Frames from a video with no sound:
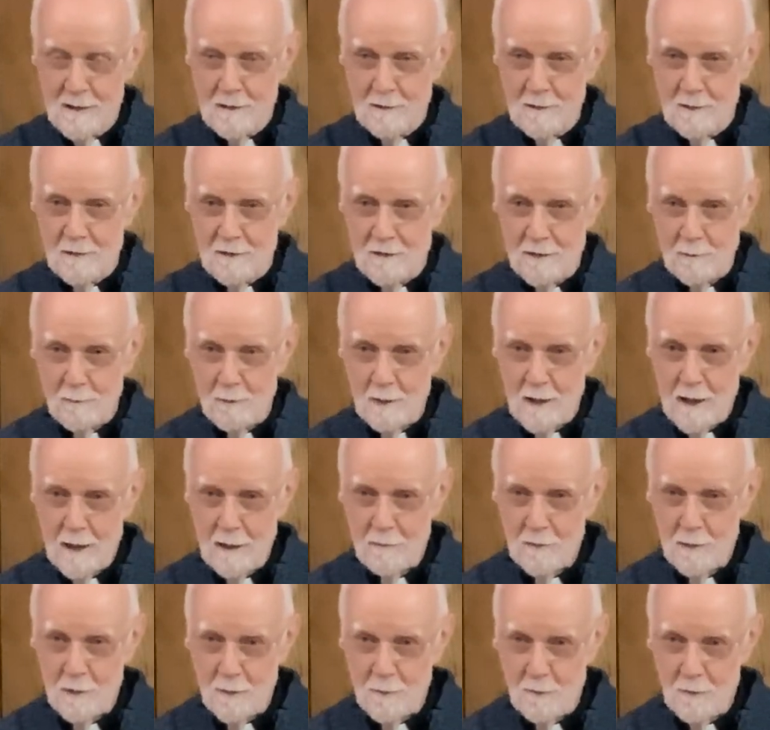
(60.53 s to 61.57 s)
He said, well, how
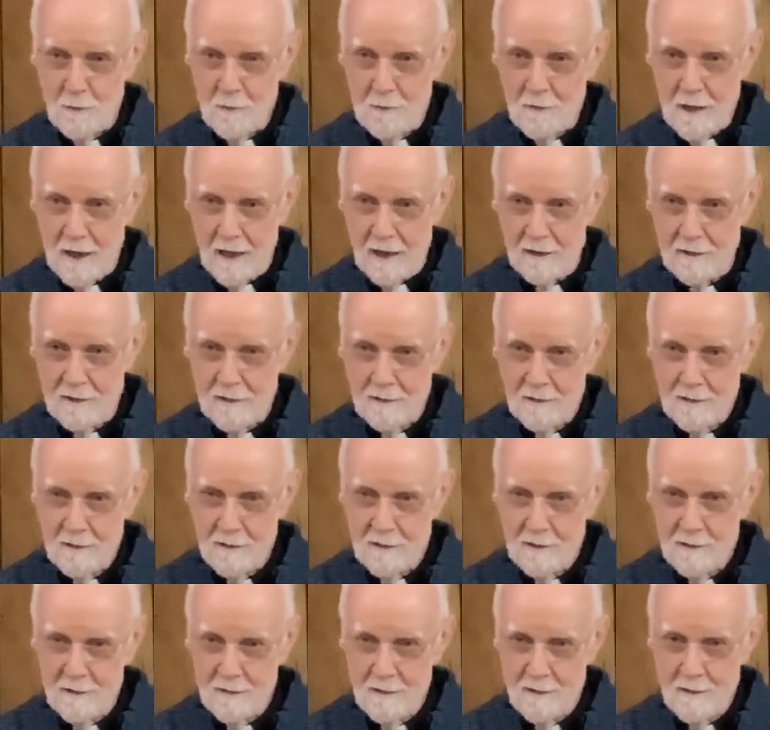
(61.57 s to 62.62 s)
do you know that?
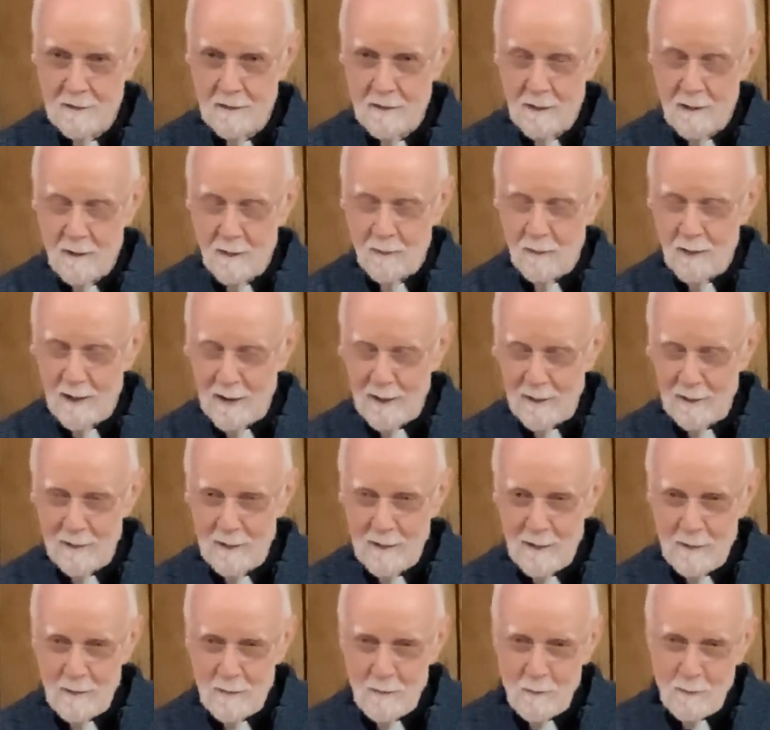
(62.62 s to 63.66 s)
Well,
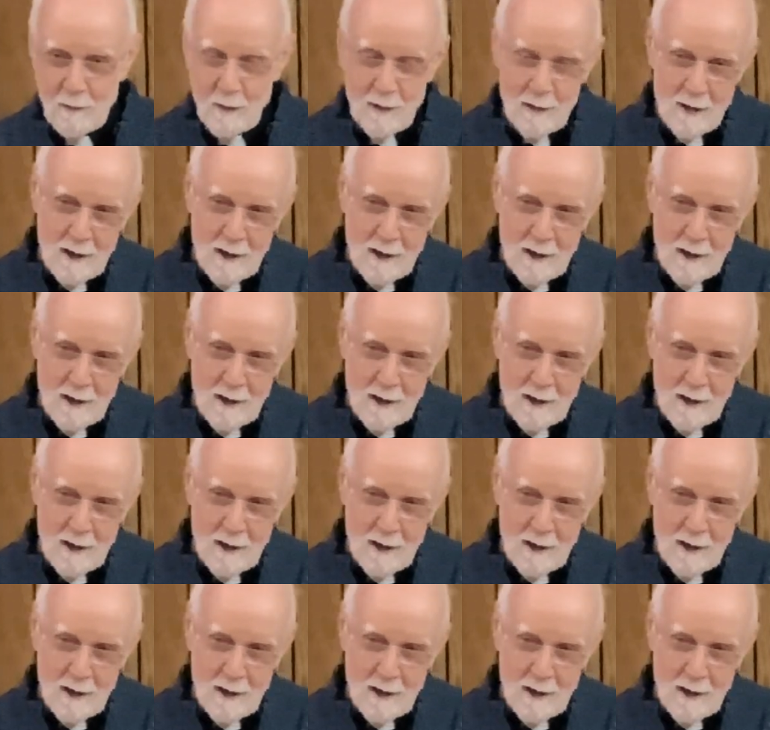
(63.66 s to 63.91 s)
when